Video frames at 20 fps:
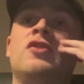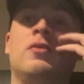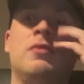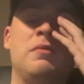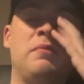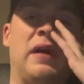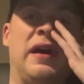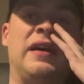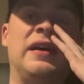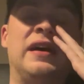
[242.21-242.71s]

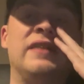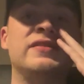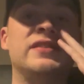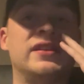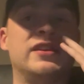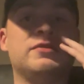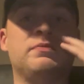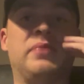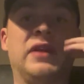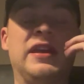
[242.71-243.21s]
Coming back after
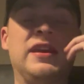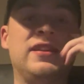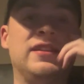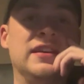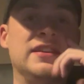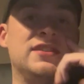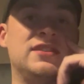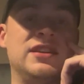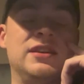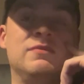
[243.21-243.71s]
this break,
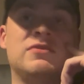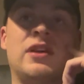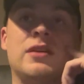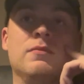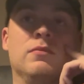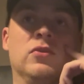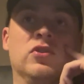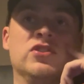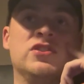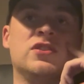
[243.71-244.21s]
this seems
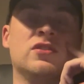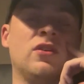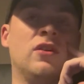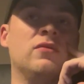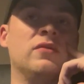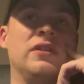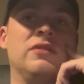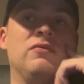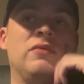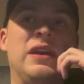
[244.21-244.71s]
like months
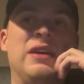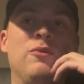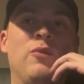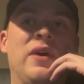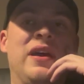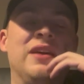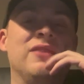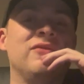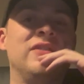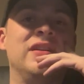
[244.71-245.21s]
ago, and it
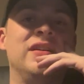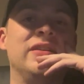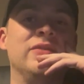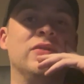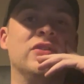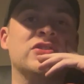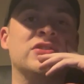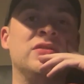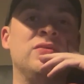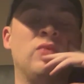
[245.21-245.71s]
weren't really,
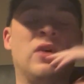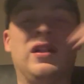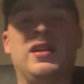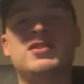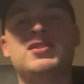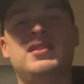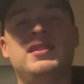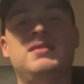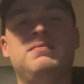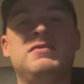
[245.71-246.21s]
was it? Well,
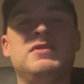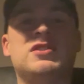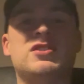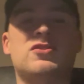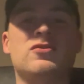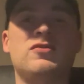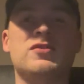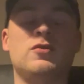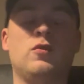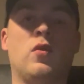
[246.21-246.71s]
actually, it
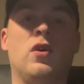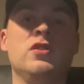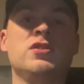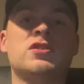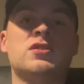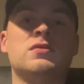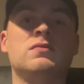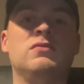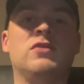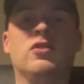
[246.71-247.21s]
sort of
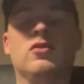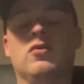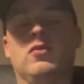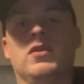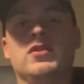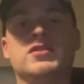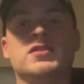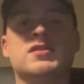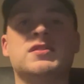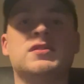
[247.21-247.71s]
was. No, it
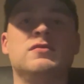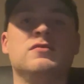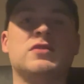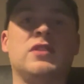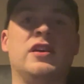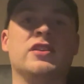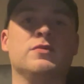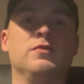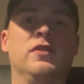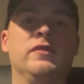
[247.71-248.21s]
wasn't. It was
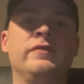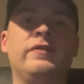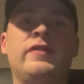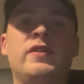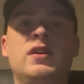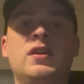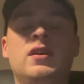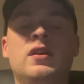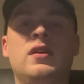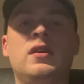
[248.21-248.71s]
last month.
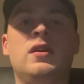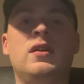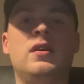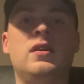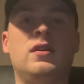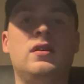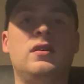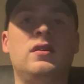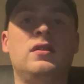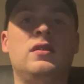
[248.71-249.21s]

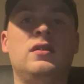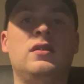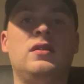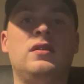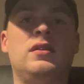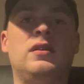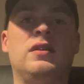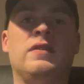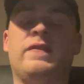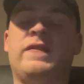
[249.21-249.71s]

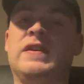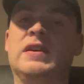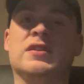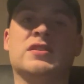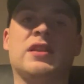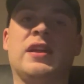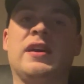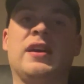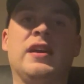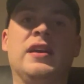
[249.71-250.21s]
It
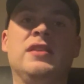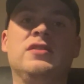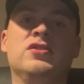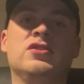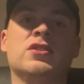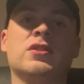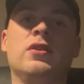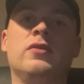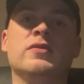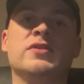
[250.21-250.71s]
feels like
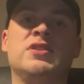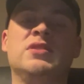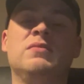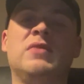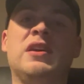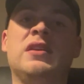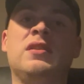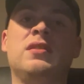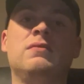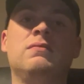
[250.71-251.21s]
ages ago to
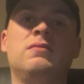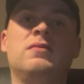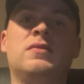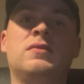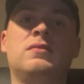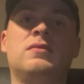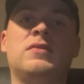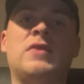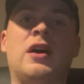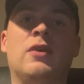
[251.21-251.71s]
me,
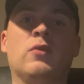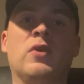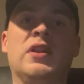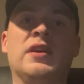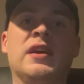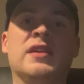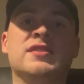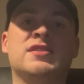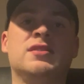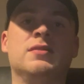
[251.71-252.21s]
that win
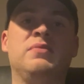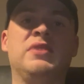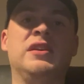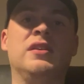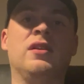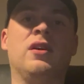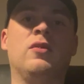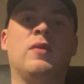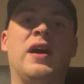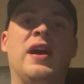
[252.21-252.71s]
against
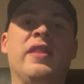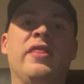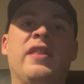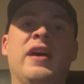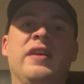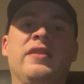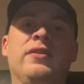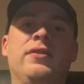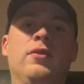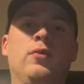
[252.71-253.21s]
Tabilo and
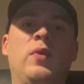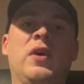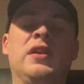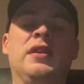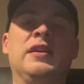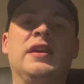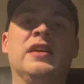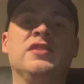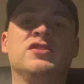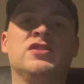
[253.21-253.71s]
then the win
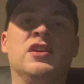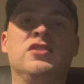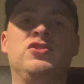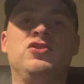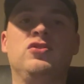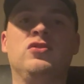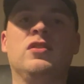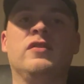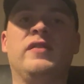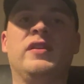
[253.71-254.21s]
against
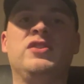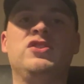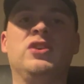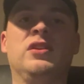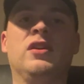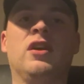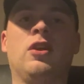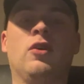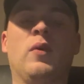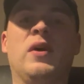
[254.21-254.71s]
Djokovic
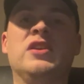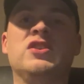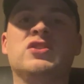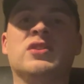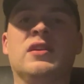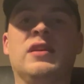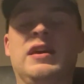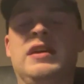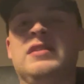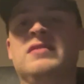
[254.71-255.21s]
in
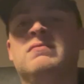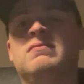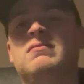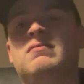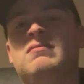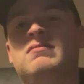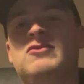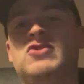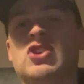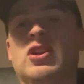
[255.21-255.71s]
Croatia in
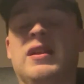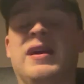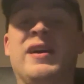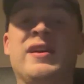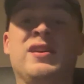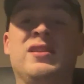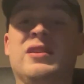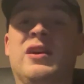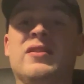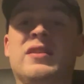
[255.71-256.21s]

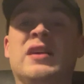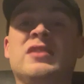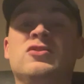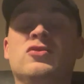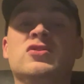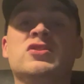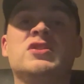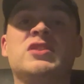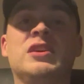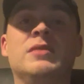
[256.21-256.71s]
July. Now, that
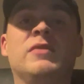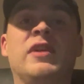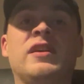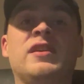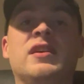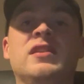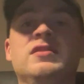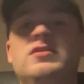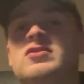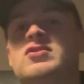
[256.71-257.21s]
does seem
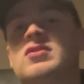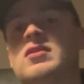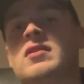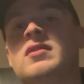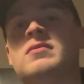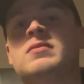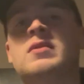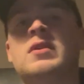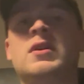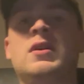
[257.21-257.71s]
like ages
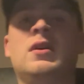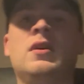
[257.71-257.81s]
ago.